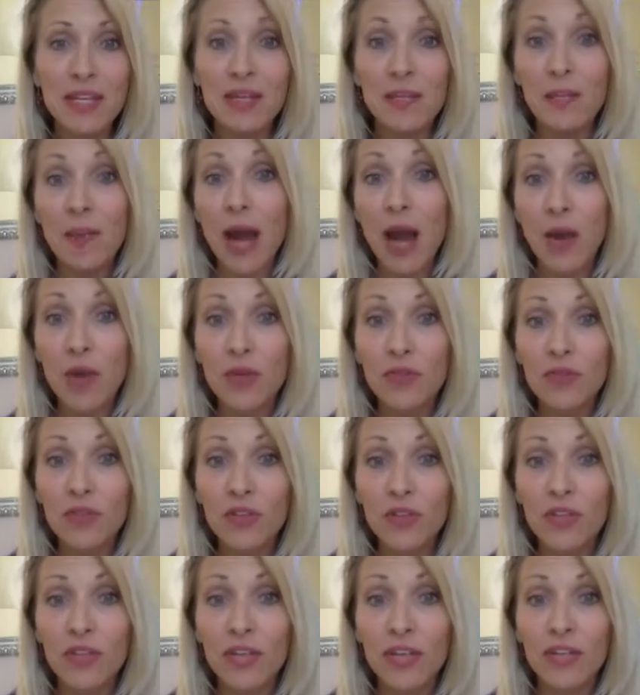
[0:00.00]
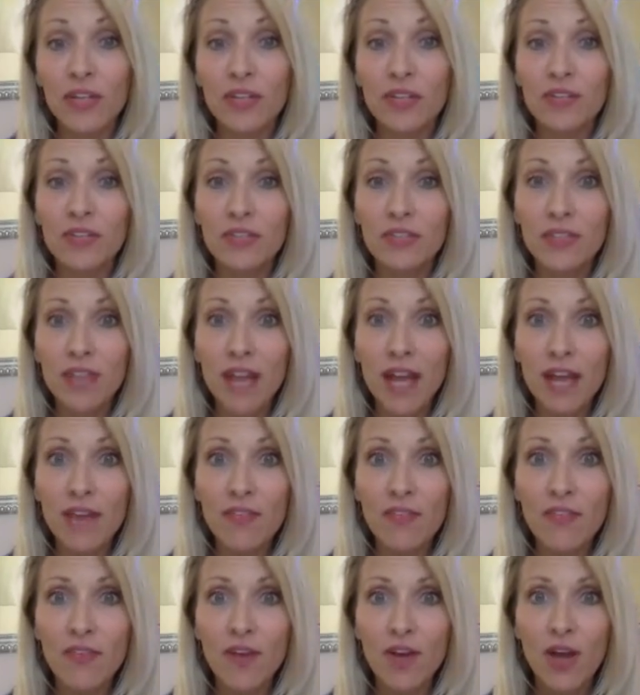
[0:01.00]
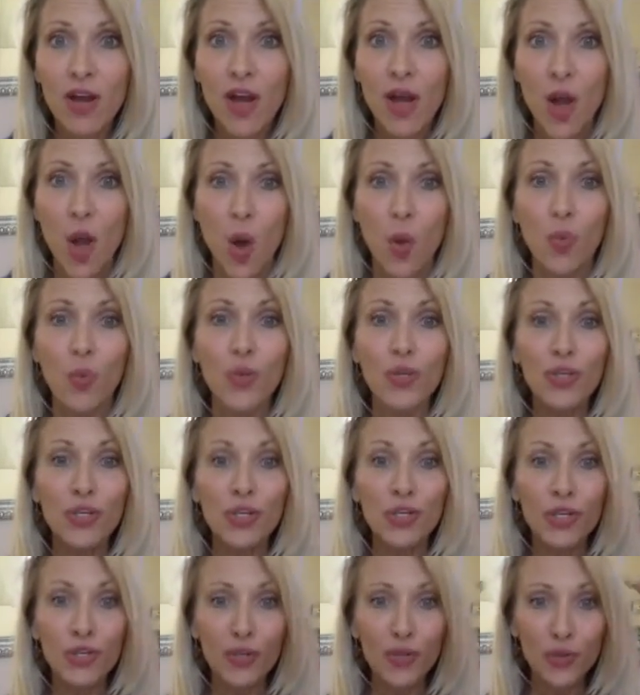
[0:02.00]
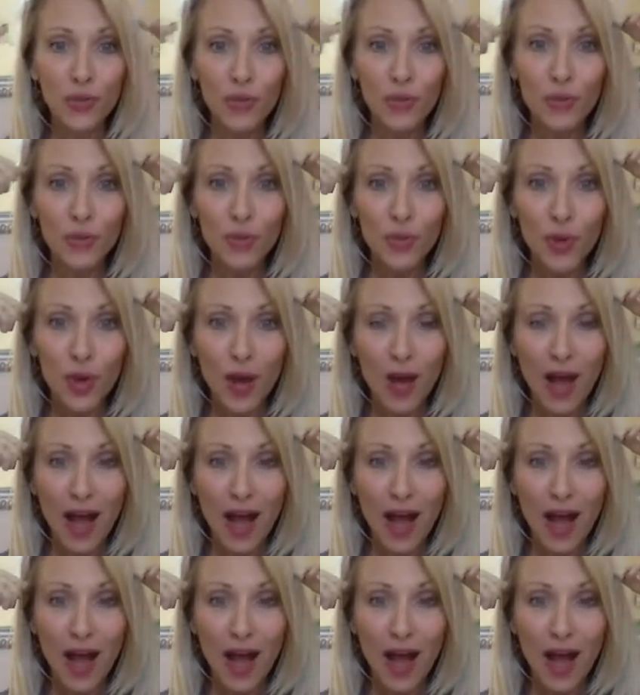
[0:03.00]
a powerful creator of your life. When you